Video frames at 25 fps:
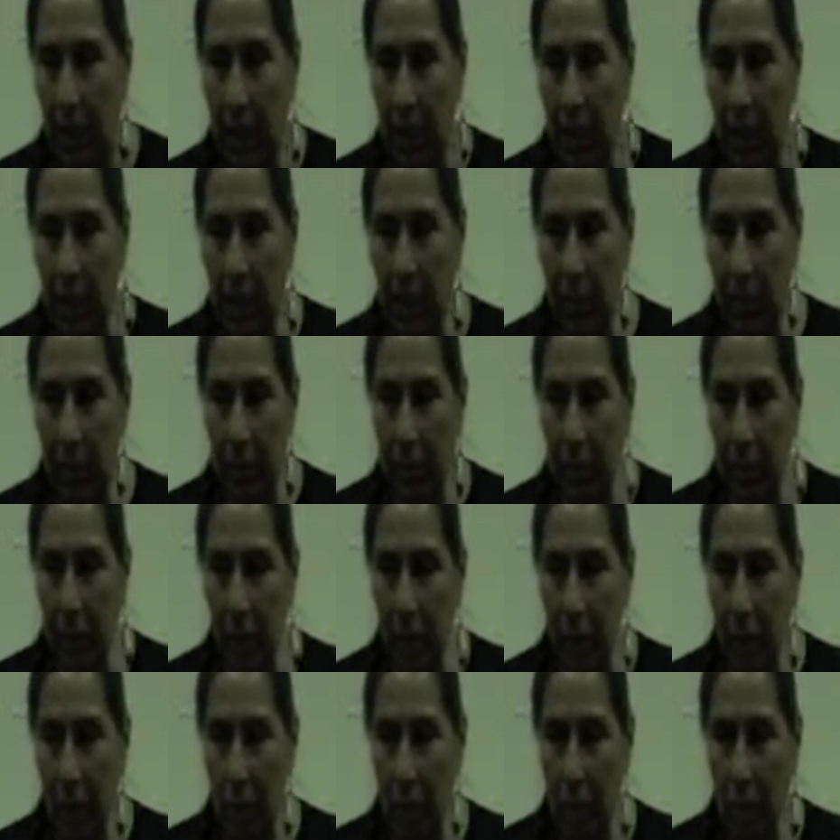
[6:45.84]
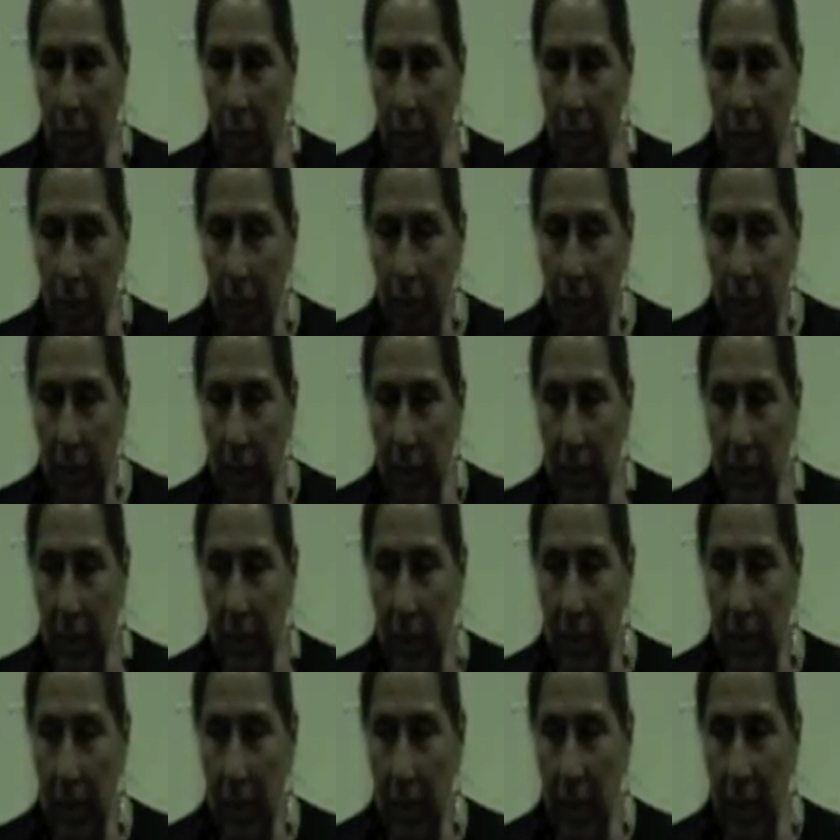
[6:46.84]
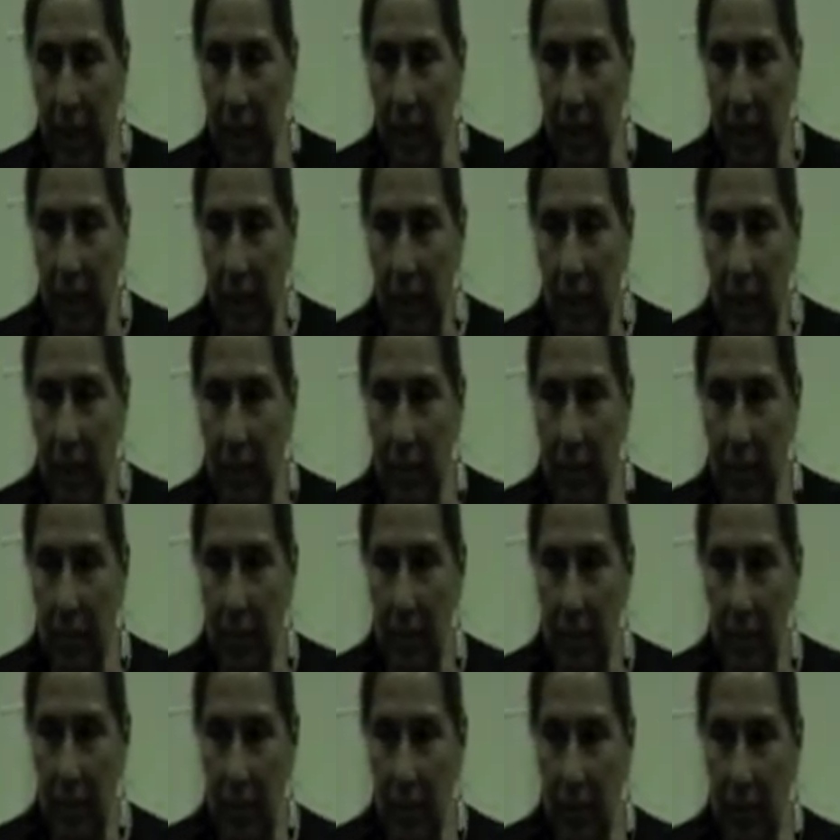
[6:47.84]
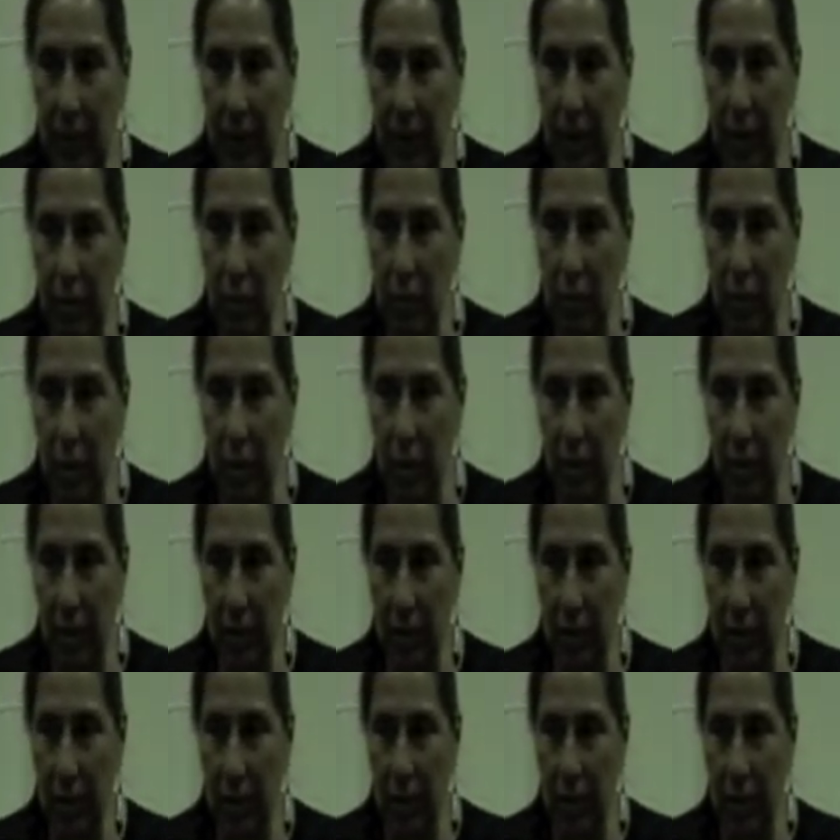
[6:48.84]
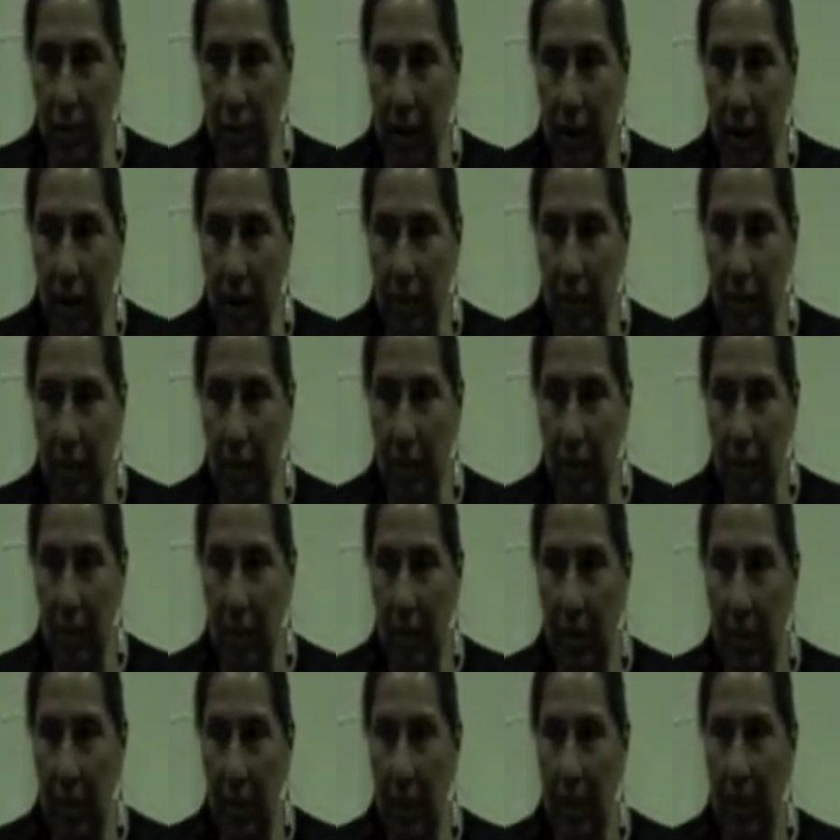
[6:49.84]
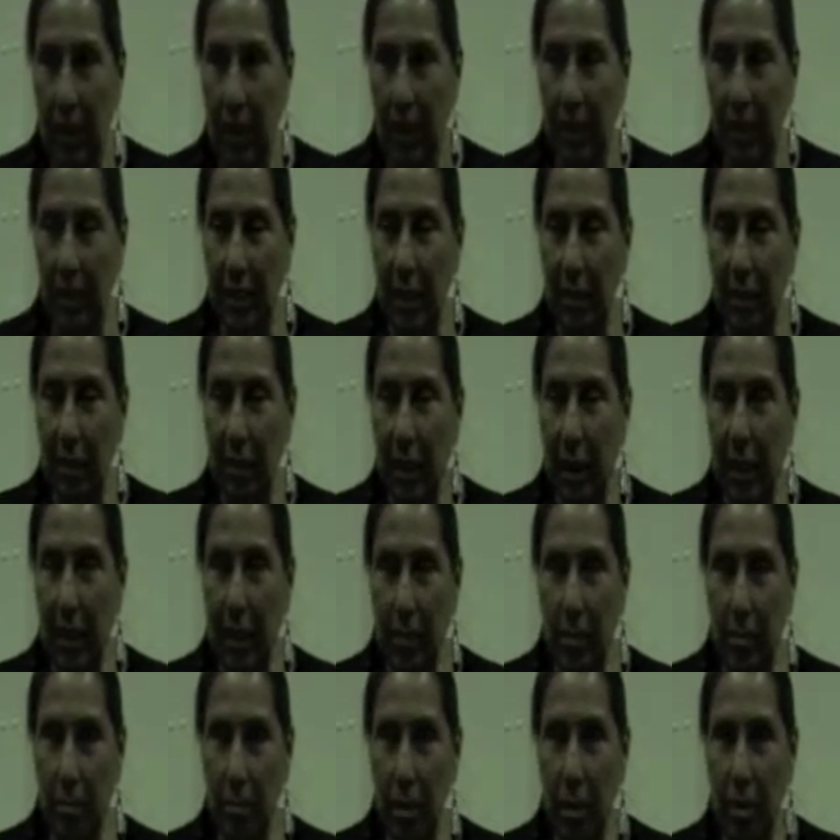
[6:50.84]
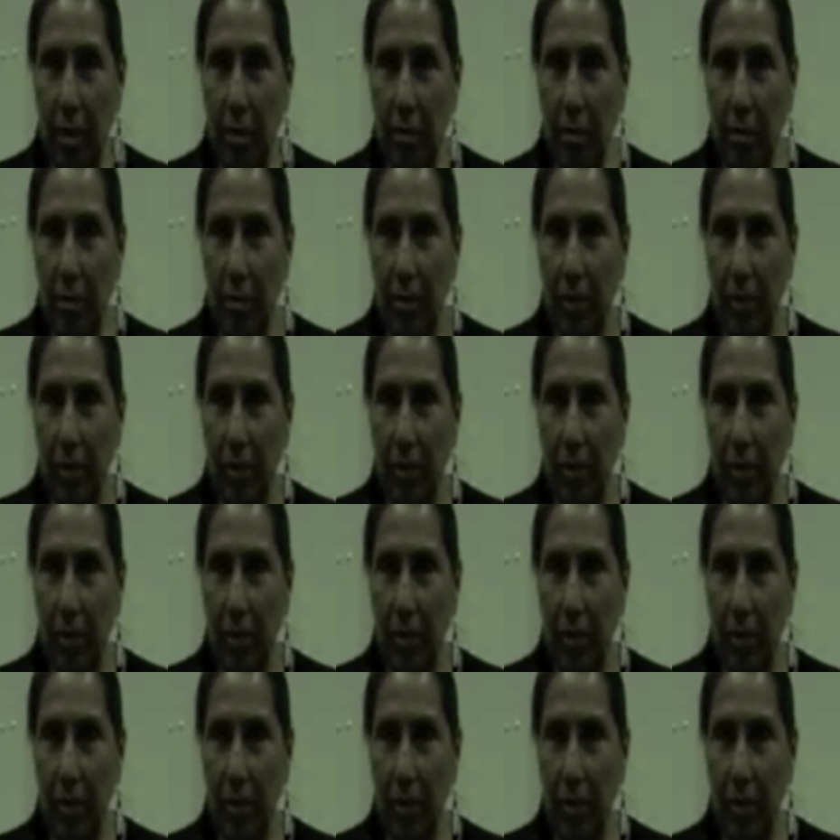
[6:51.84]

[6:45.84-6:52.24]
but it was so polluting in there to the groundwater and the ground that they made a move.